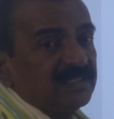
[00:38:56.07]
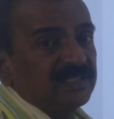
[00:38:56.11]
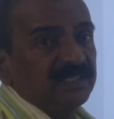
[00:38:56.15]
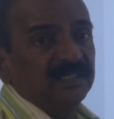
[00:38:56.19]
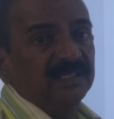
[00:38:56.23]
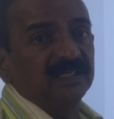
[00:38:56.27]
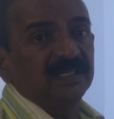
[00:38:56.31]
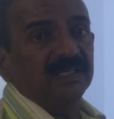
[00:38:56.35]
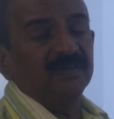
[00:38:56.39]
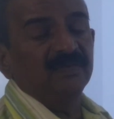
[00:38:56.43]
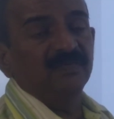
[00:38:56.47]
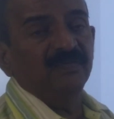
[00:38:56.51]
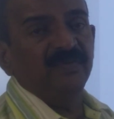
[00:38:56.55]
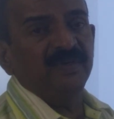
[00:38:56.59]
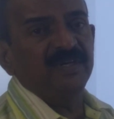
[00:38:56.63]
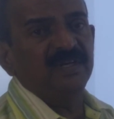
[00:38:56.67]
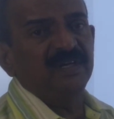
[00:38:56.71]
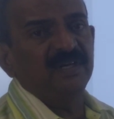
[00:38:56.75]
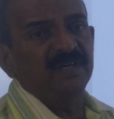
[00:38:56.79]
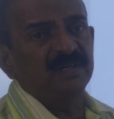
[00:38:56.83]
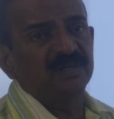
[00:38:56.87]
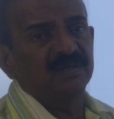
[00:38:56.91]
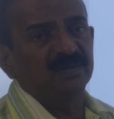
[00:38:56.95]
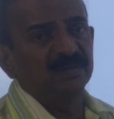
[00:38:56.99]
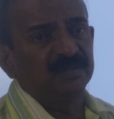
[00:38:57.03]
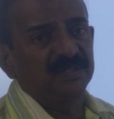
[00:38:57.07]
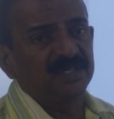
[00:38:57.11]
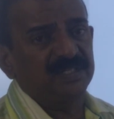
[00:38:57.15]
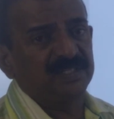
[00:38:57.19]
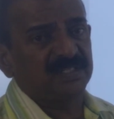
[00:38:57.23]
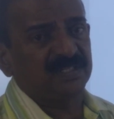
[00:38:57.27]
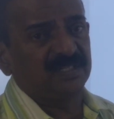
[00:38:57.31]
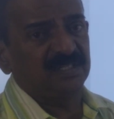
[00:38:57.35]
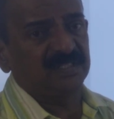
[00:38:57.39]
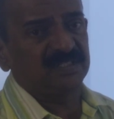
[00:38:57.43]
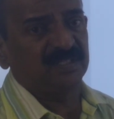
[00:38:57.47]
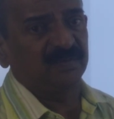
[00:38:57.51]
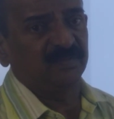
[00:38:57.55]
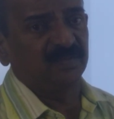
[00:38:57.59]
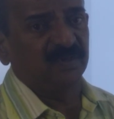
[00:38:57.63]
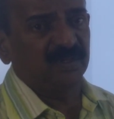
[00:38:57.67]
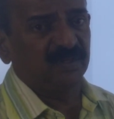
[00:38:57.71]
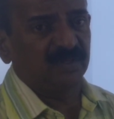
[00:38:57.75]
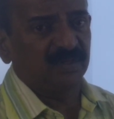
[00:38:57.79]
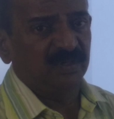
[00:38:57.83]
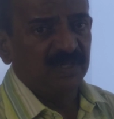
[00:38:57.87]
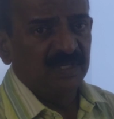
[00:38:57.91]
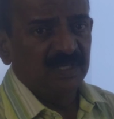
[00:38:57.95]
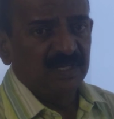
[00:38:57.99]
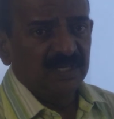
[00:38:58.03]
children we need to discuss about
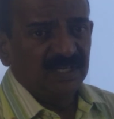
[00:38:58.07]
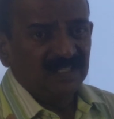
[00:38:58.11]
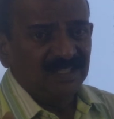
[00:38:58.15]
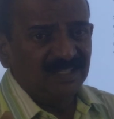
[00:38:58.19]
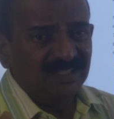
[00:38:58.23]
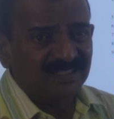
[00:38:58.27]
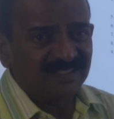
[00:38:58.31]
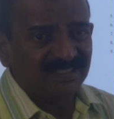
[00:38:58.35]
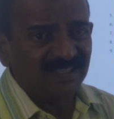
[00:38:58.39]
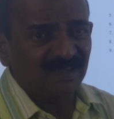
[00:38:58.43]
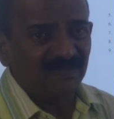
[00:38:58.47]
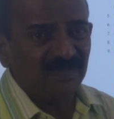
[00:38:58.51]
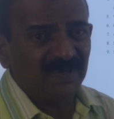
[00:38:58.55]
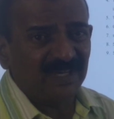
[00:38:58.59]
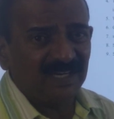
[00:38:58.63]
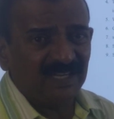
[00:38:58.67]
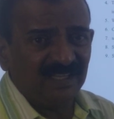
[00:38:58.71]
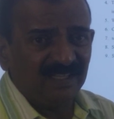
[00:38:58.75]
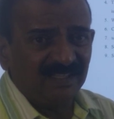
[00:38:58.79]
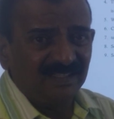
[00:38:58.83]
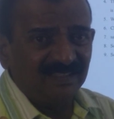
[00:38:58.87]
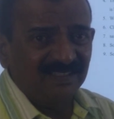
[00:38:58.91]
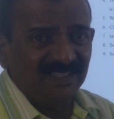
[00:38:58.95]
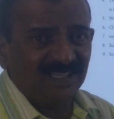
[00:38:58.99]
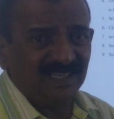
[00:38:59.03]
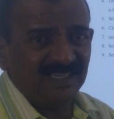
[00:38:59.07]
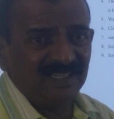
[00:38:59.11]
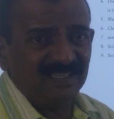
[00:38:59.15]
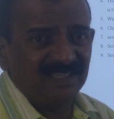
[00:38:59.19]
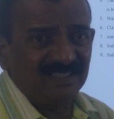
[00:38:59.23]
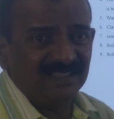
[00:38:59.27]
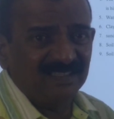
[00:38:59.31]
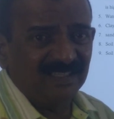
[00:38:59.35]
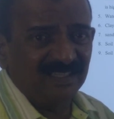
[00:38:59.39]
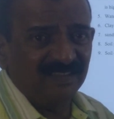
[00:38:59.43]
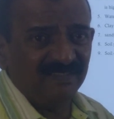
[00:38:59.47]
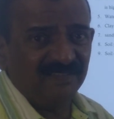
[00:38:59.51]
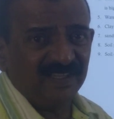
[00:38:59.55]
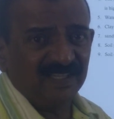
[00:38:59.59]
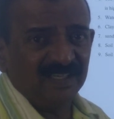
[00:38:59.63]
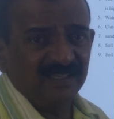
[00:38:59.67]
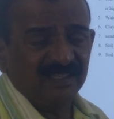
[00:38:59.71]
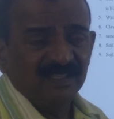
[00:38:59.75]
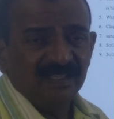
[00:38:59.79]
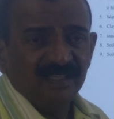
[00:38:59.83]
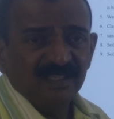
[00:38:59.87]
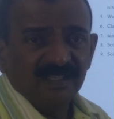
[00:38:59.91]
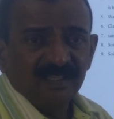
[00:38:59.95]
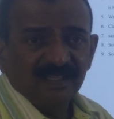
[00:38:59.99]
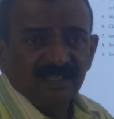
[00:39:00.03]
the summary that is given
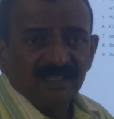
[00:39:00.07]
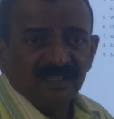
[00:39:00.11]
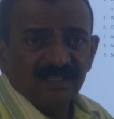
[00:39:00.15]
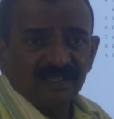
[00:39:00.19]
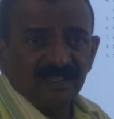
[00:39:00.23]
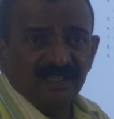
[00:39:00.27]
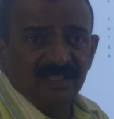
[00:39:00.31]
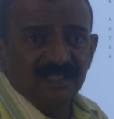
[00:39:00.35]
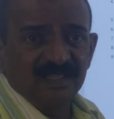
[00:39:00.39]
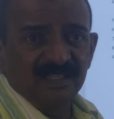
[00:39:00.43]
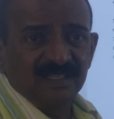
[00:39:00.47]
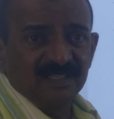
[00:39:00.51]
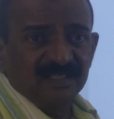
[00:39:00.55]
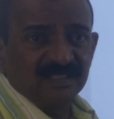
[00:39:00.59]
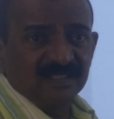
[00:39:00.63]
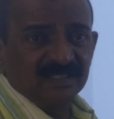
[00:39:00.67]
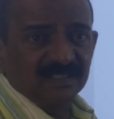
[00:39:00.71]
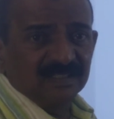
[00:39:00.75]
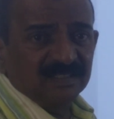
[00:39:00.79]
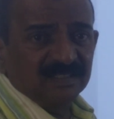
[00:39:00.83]
in this